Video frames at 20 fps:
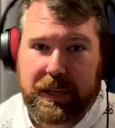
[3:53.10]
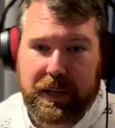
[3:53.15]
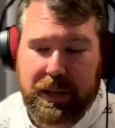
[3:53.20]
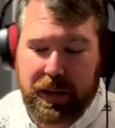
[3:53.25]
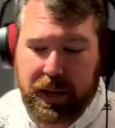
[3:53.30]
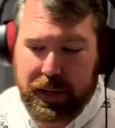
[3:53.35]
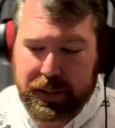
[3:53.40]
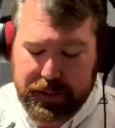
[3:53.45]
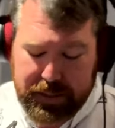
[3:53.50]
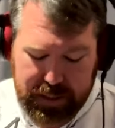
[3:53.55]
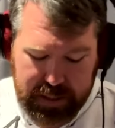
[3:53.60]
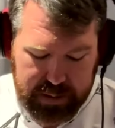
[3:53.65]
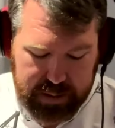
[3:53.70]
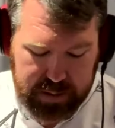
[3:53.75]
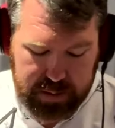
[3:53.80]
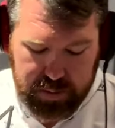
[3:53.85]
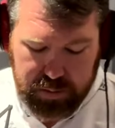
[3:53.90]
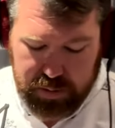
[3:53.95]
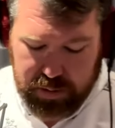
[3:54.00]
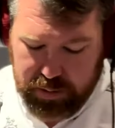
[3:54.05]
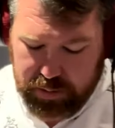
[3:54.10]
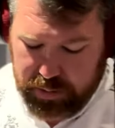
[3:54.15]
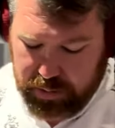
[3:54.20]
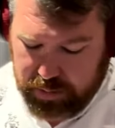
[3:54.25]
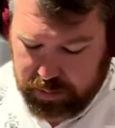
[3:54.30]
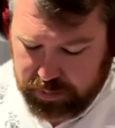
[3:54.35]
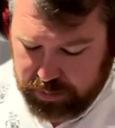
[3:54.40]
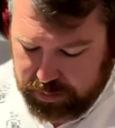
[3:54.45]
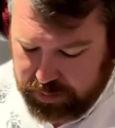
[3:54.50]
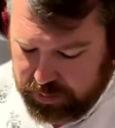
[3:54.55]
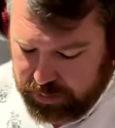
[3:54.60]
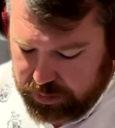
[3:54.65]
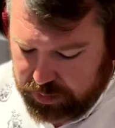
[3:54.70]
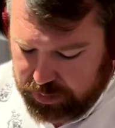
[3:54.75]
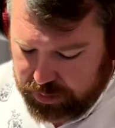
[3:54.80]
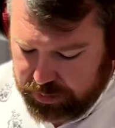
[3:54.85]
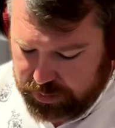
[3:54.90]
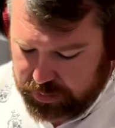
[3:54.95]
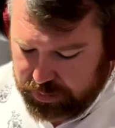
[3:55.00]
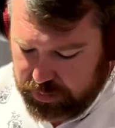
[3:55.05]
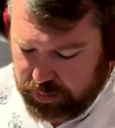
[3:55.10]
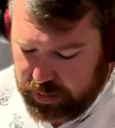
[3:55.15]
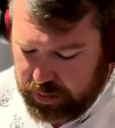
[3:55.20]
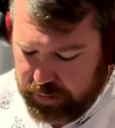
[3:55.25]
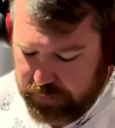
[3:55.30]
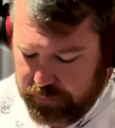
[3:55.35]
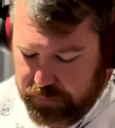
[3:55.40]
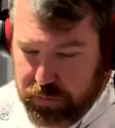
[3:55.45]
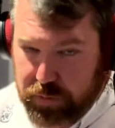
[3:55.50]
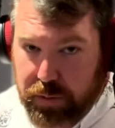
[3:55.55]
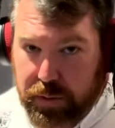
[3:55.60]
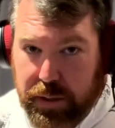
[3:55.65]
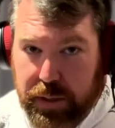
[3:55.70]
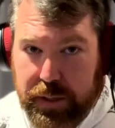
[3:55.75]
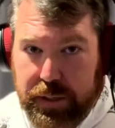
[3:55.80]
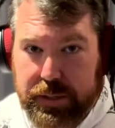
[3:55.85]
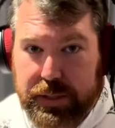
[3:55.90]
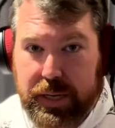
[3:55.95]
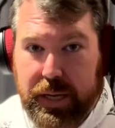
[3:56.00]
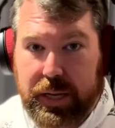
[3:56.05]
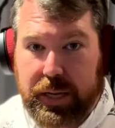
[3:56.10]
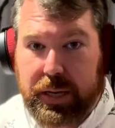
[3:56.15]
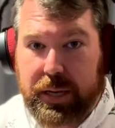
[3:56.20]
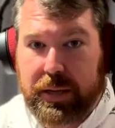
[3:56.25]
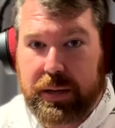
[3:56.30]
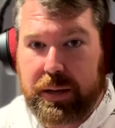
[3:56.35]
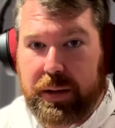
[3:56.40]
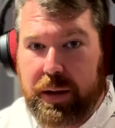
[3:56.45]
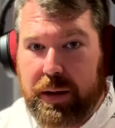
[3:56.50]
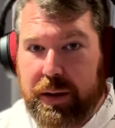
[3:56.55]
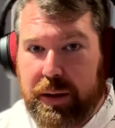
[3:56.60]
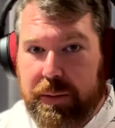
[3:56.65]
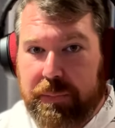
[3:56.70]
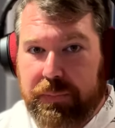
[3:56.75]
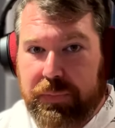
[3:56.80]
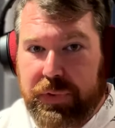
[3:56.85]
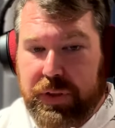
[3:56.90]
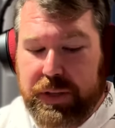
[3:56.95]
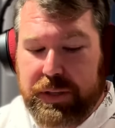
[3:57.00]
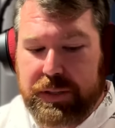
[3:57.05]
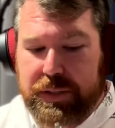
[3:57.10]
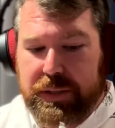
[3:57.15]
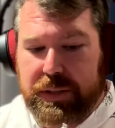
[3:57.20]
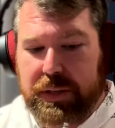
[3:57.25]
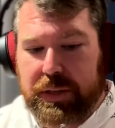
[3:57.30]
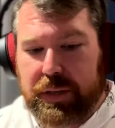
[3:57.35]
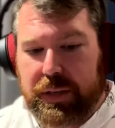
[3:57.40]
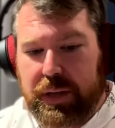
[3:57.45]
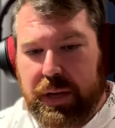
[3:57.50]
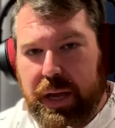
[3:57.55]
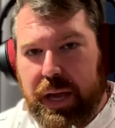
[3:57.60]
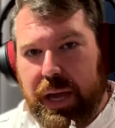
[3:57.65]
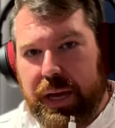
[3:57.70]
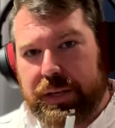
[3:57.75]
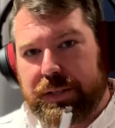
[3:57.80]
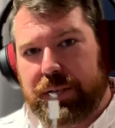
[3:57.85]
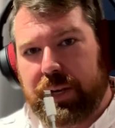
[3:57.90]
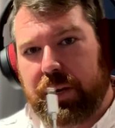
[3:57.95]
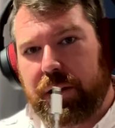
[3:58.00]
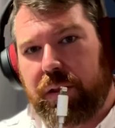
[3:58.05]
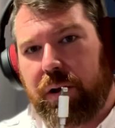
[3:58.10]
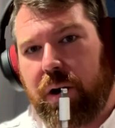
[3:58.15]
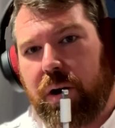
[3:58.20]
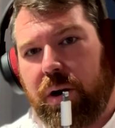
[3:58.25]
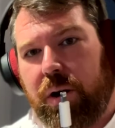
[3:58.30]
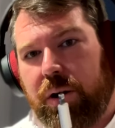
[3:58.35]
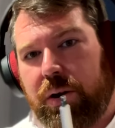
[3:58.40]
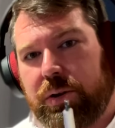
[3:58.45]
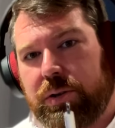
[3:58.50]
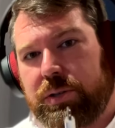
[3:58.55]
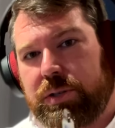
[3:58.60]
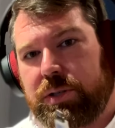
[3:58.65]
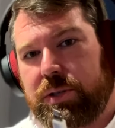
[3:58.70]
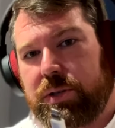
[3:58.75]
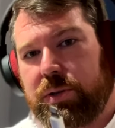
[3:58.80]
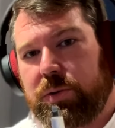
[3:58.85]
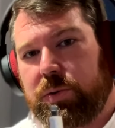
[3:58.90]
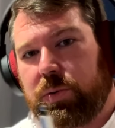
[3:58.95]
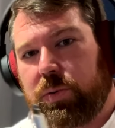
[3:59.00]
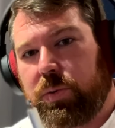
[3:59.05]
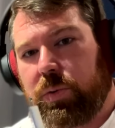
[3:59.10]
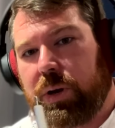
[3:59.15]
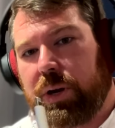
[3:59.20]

content, you could literally just kind of take this XLR to